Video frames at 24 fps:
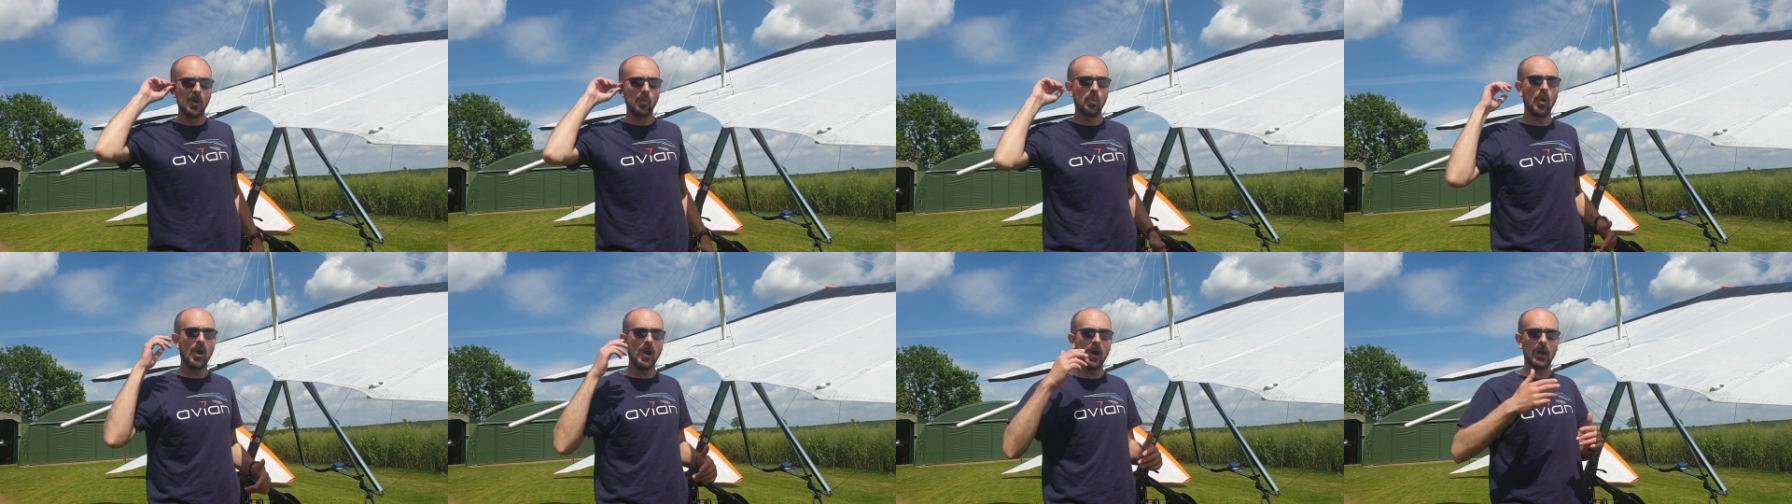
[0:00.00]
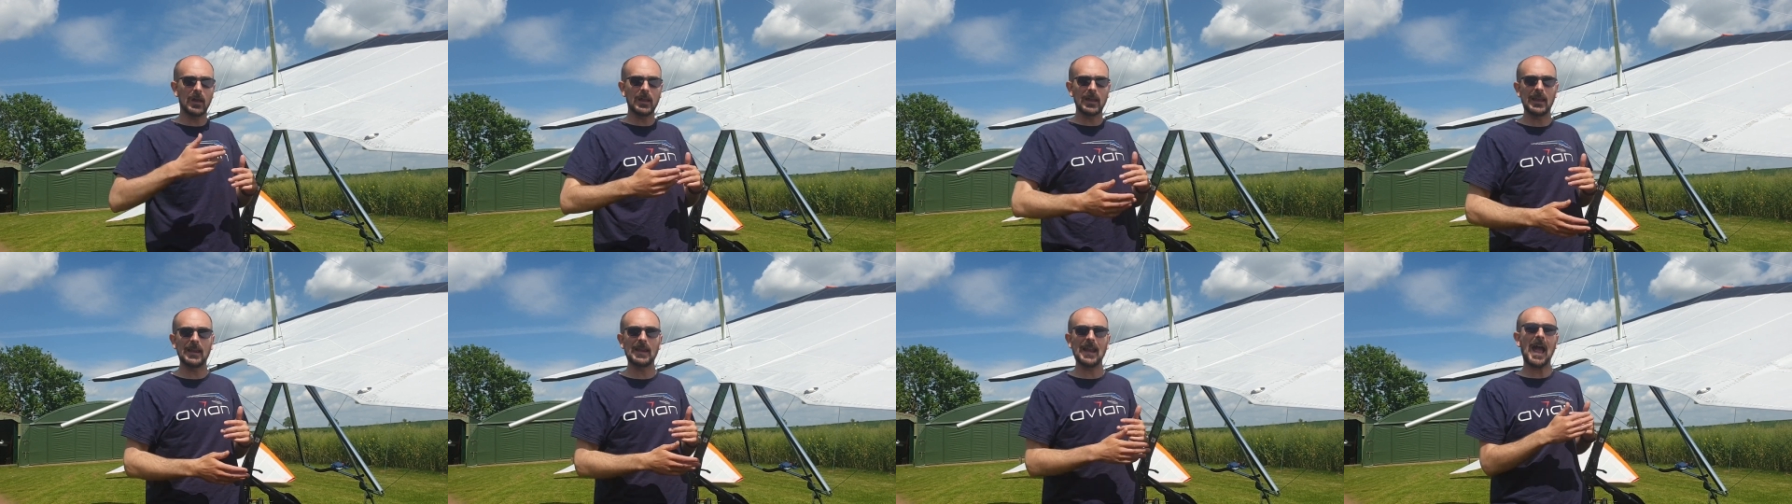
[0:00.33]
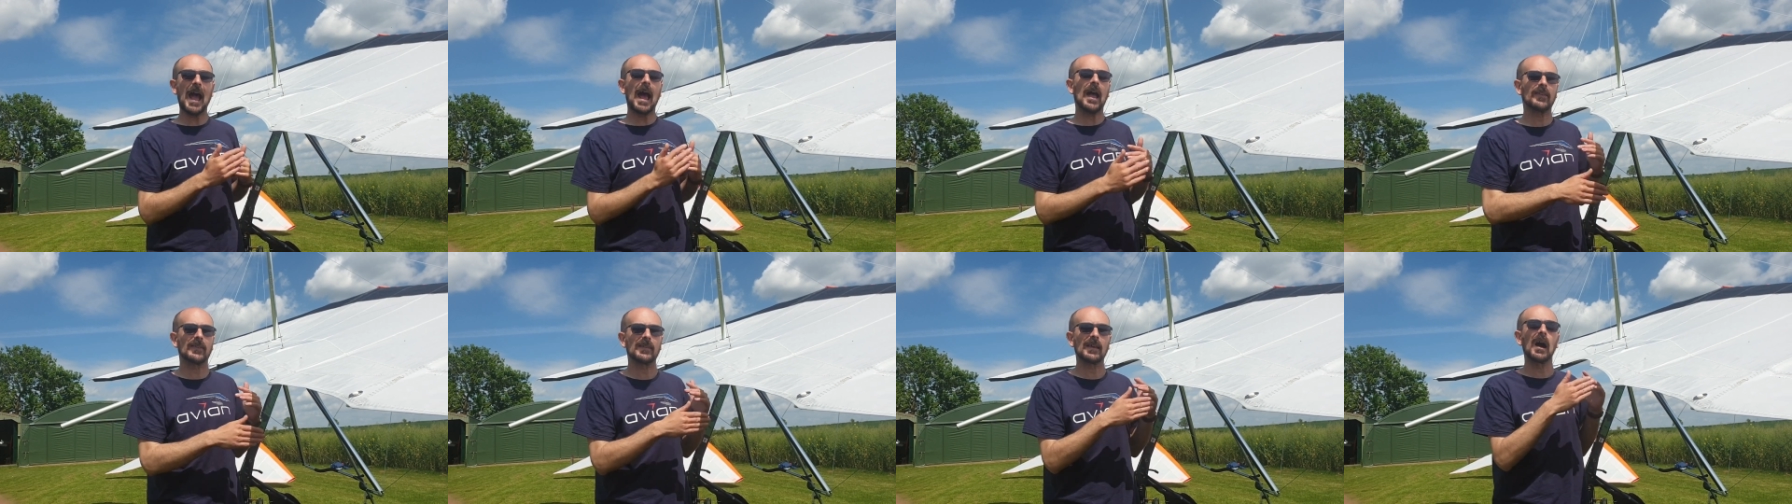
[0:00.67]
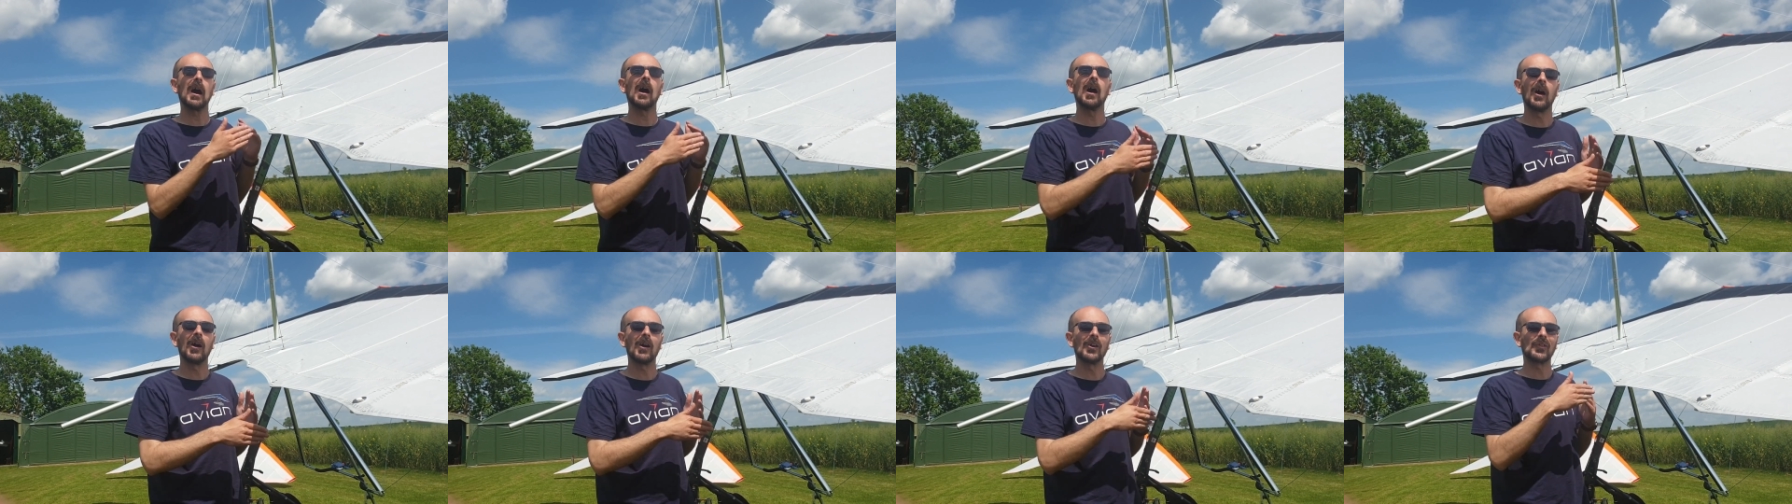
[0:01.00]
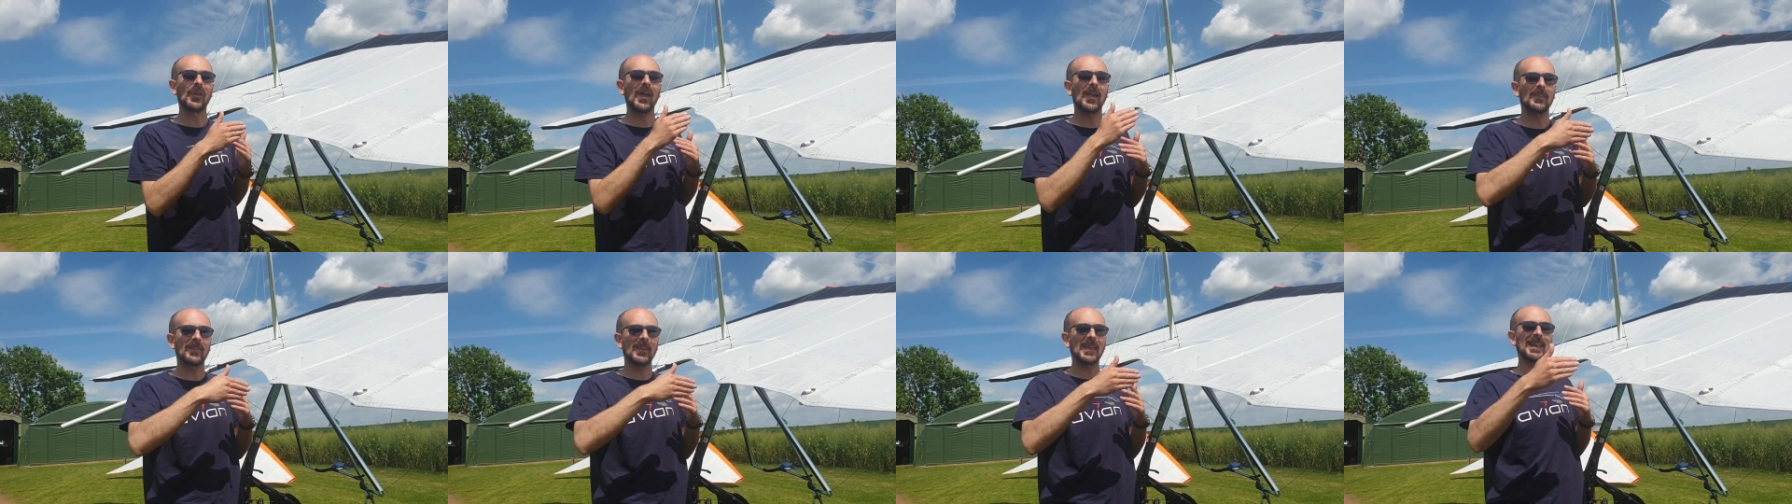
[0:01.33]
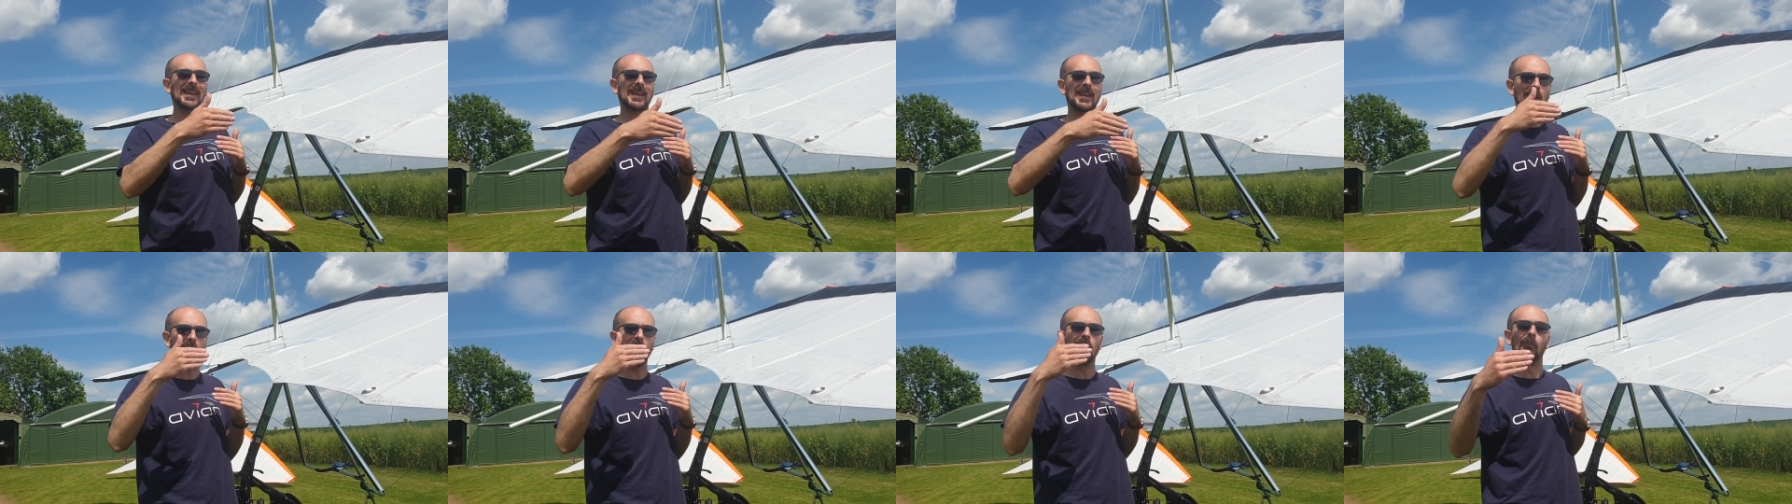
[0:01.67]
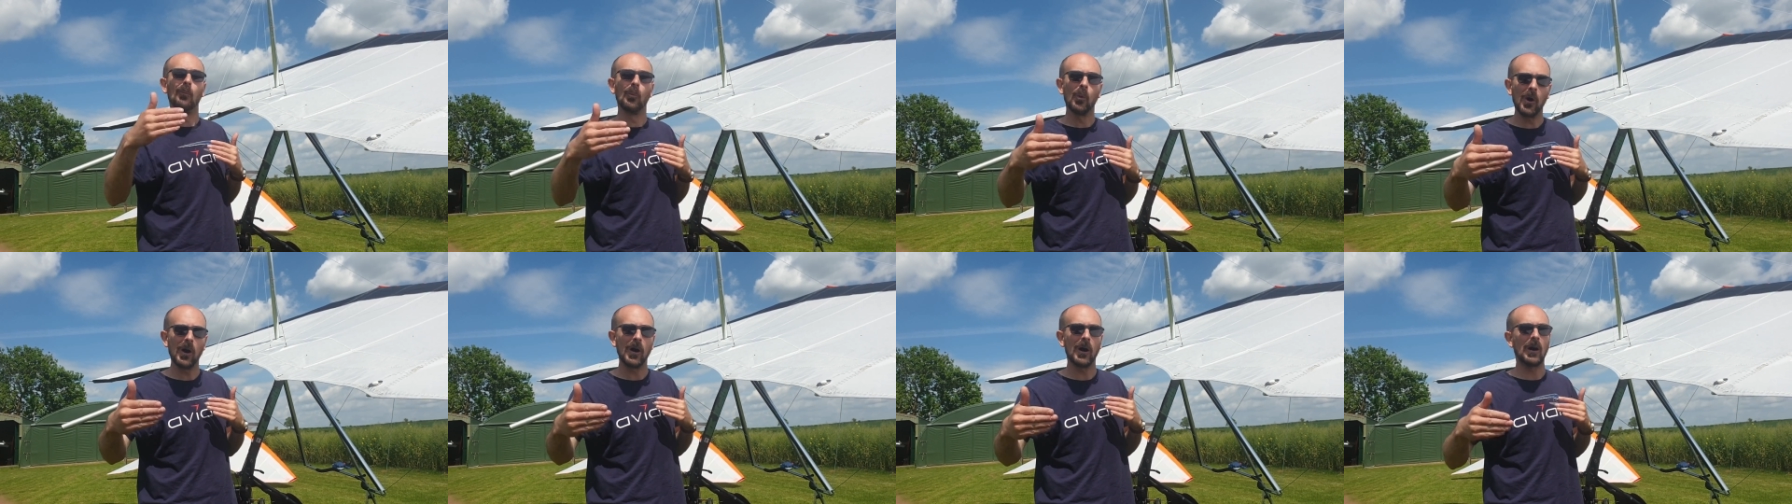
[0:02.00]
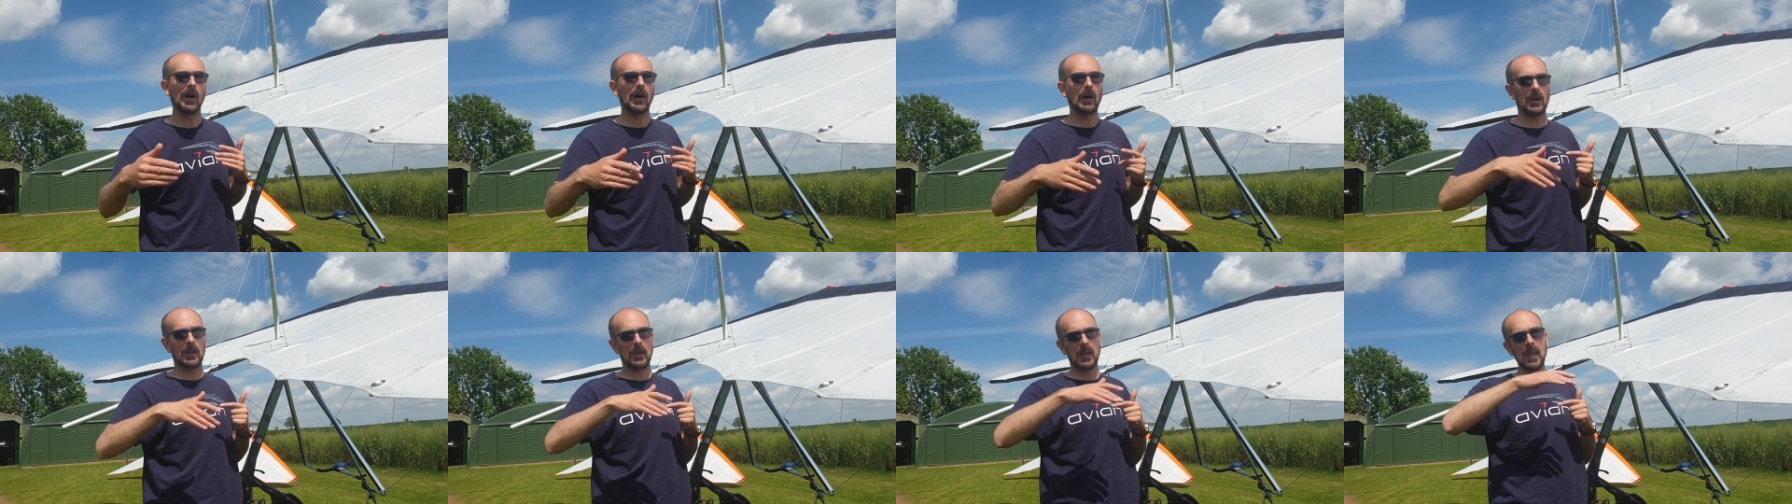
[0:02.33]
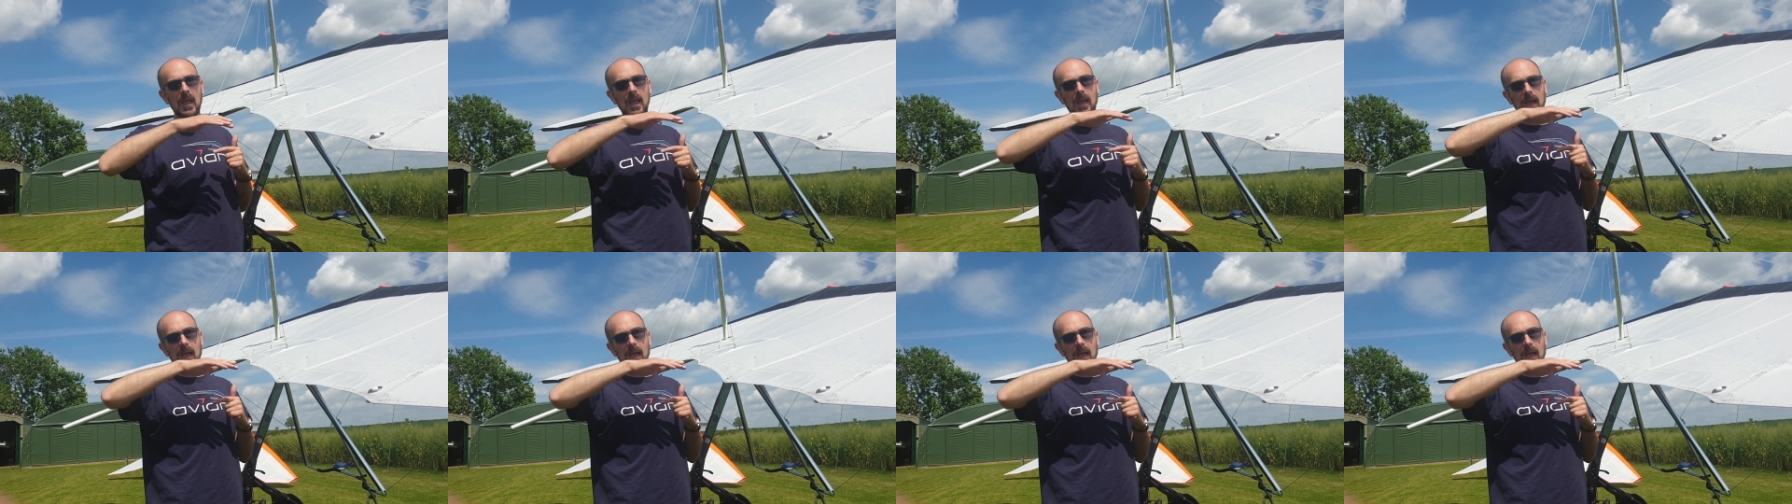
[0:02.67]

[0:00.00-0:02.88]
working as hard as it can work.